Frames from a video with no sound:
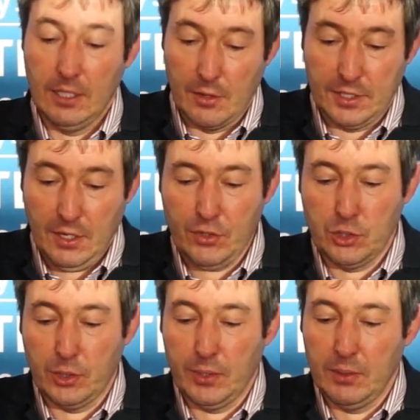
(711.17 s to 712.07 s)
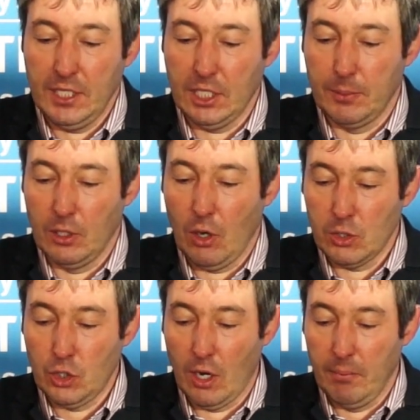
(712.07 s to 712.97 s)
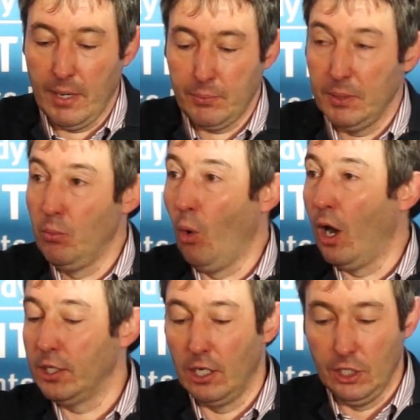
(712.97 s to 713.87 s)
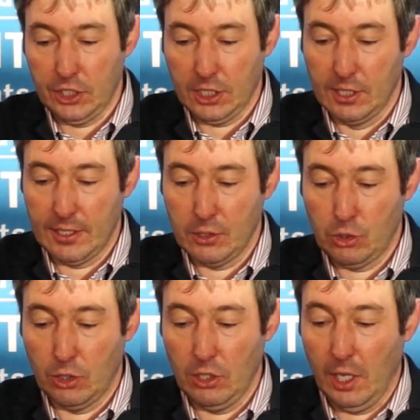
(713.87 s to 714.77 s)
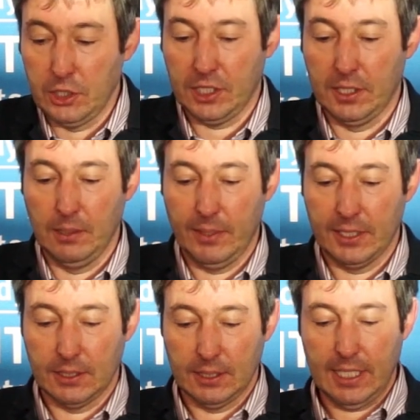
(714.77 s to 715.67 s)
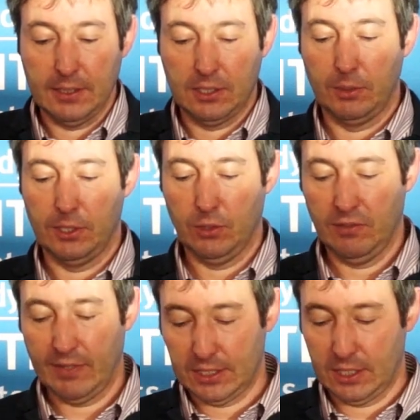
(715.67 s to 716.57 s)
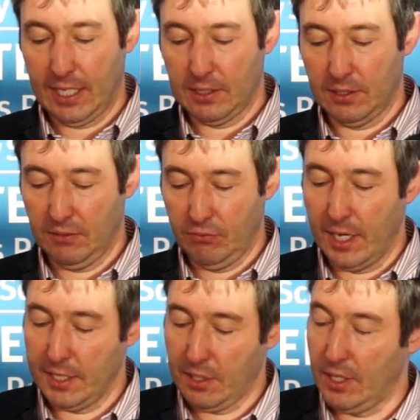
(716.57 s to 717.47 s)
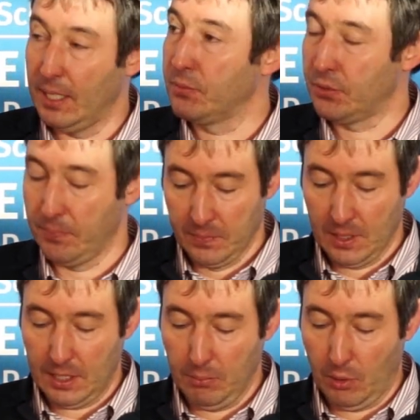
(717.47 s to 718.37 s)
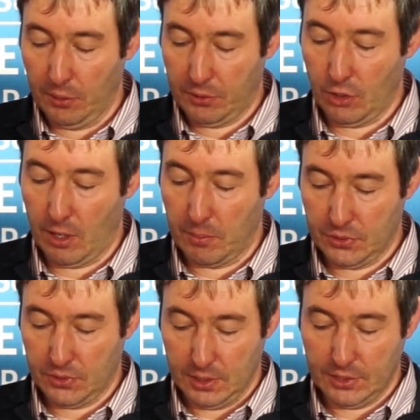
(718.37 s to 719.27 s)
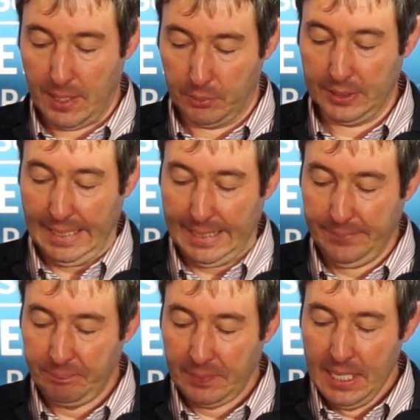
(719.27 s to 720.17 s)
Now, the difference between medium and long term might be more analytical than chronological, but it is sensible to investigate the defining themes in both terms separately.